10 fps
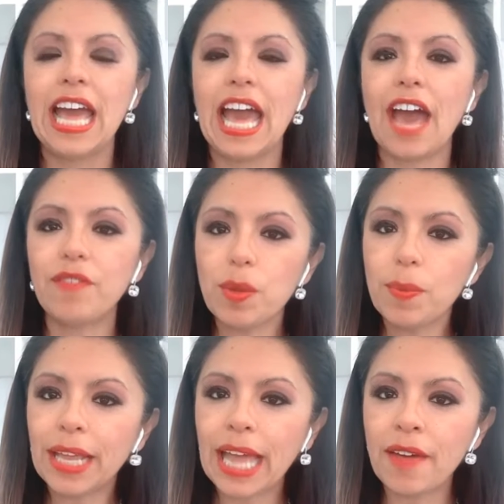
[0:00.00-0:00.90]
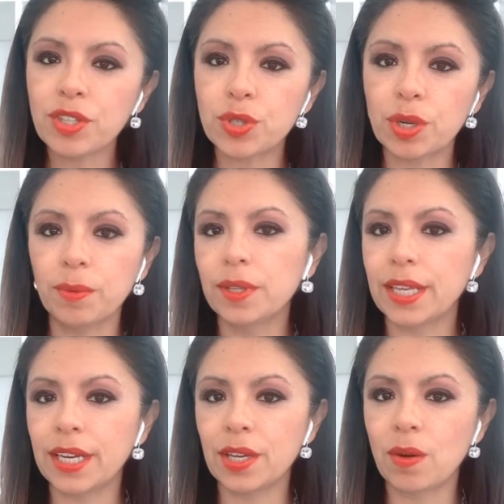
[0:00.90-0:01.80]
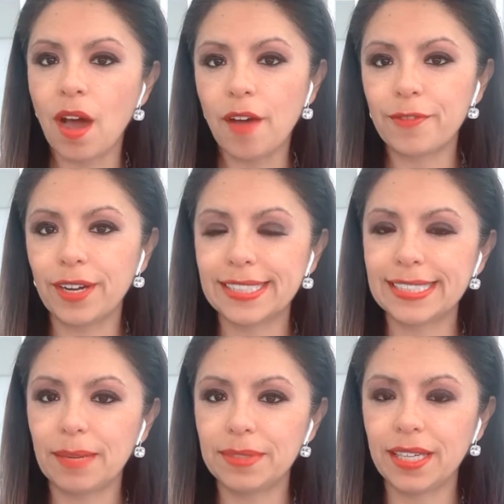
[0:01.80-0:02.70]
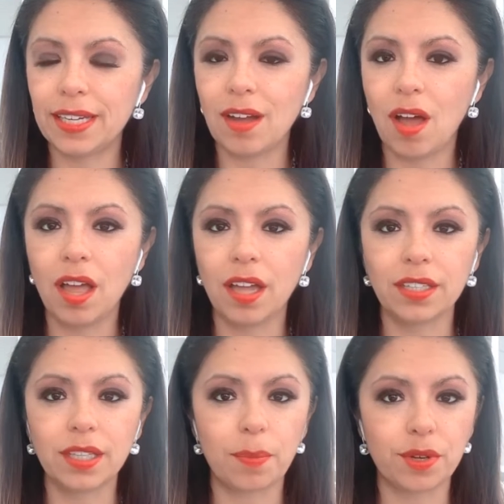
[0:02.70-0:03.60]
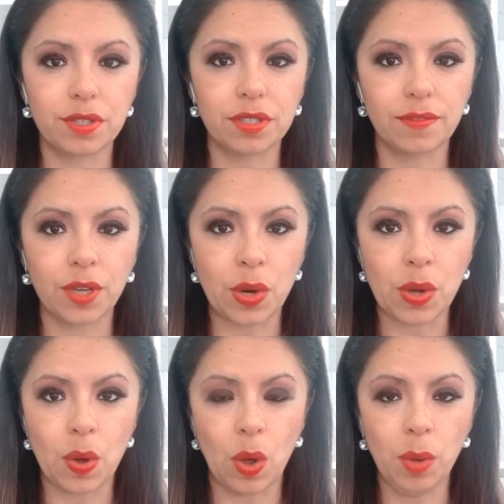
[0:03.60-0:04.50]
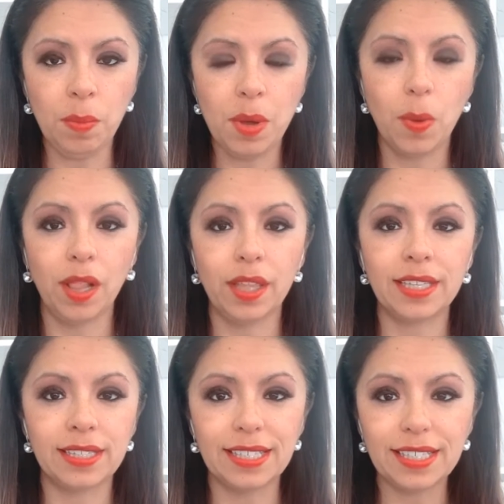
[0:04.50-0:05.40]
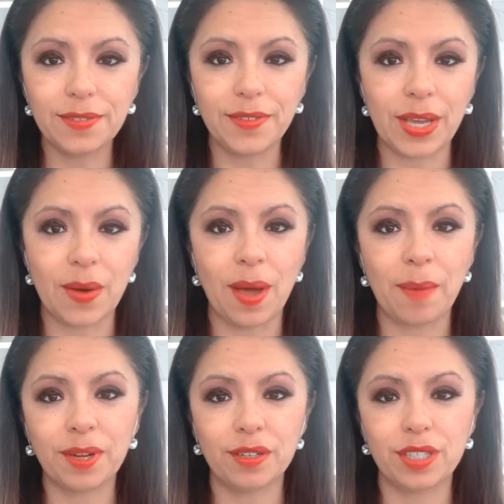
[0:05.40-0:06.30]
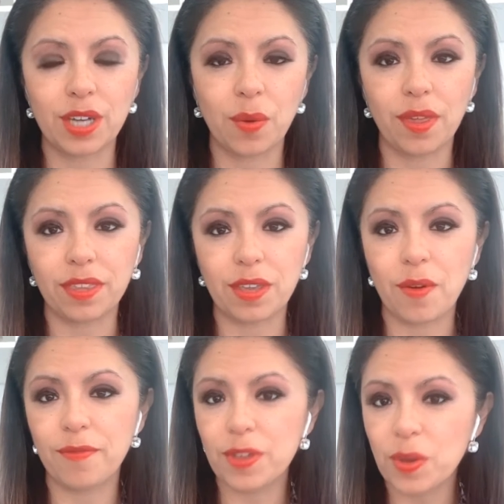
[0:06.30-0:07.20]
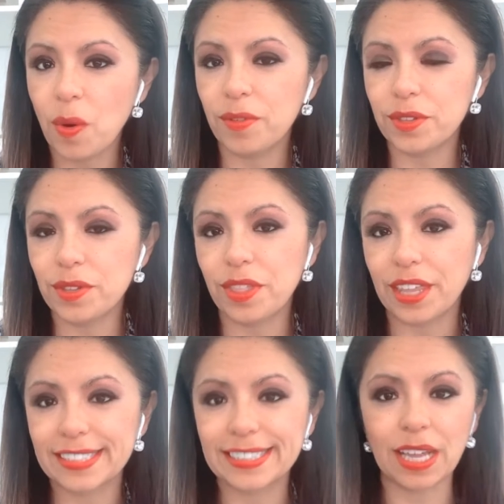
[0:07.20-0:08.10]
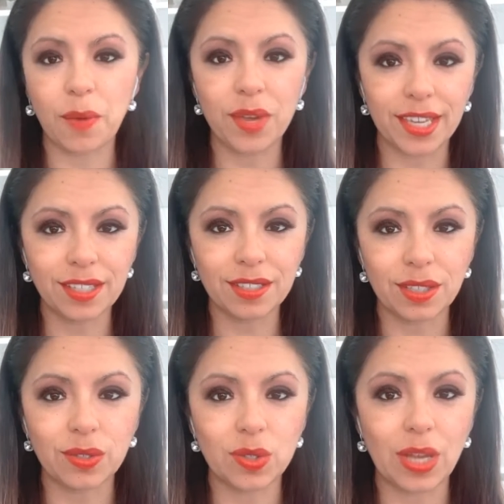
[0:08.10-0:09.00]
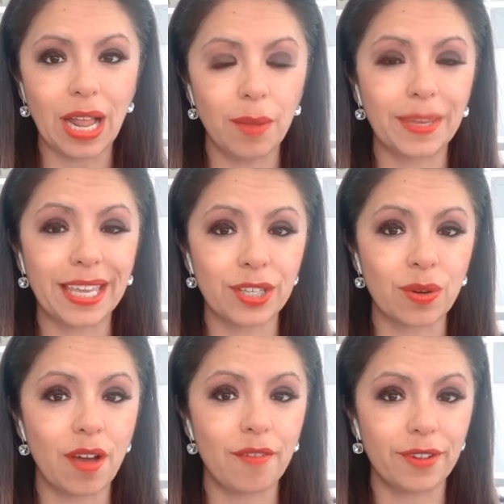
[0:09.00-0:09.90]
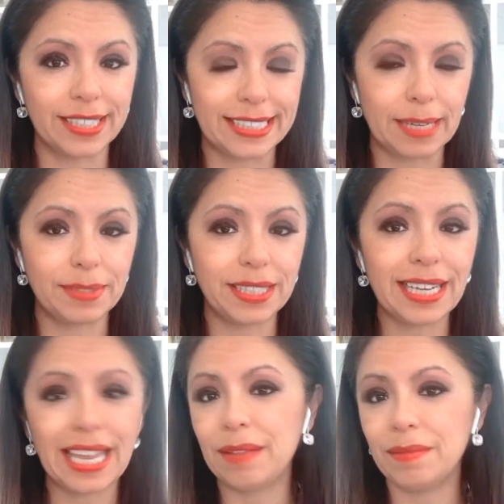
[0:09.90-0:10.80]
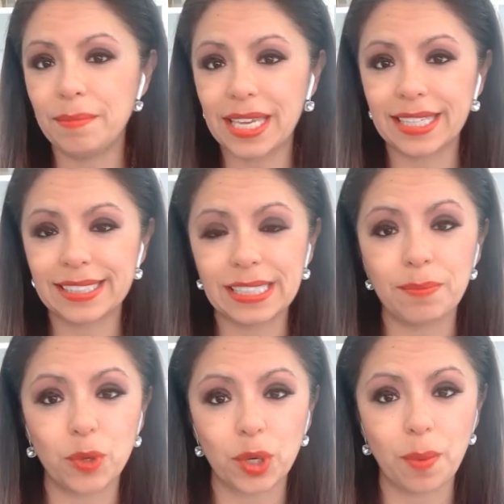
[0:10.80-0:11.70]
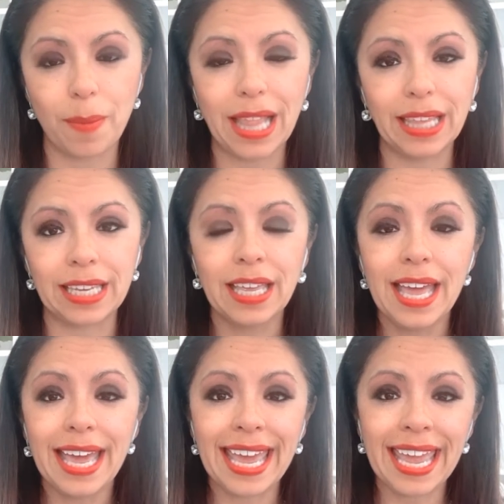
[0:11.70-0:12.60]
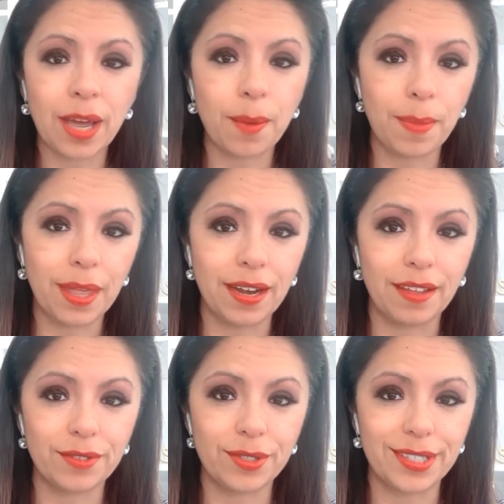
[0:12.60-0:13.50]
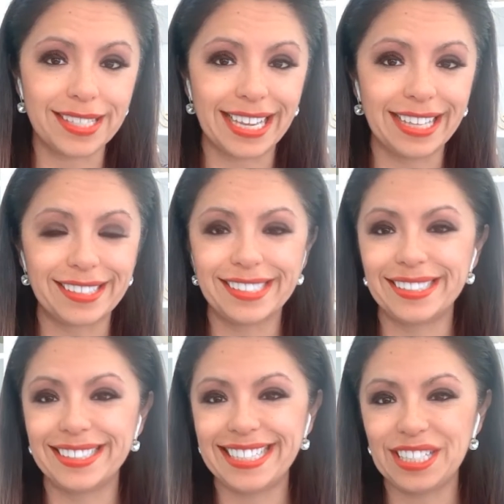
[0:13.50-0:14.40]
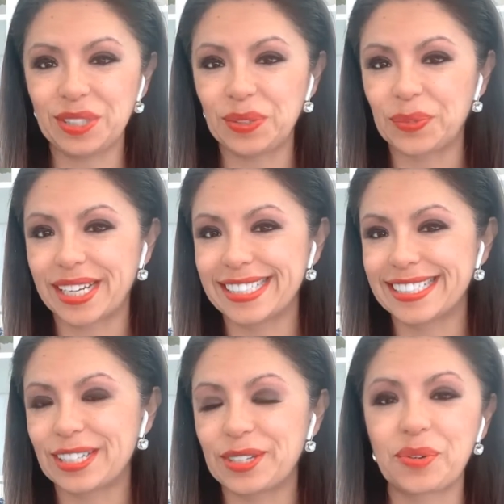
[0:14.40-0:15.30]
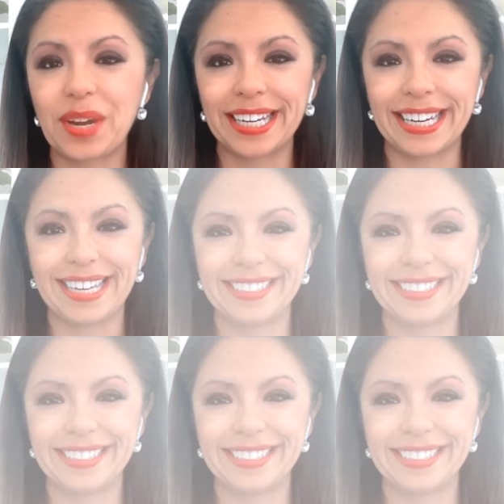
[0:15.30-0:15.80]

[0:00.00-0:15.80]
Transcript: Have you been having trouble getting your offer accepted on the purchase of your new home? Well, in this video, I'm going to share with you a few of the things that we can do to help get your offer accepted and make it seem more compelling and competitive to the seller. So stay tuned, we're getting started right now.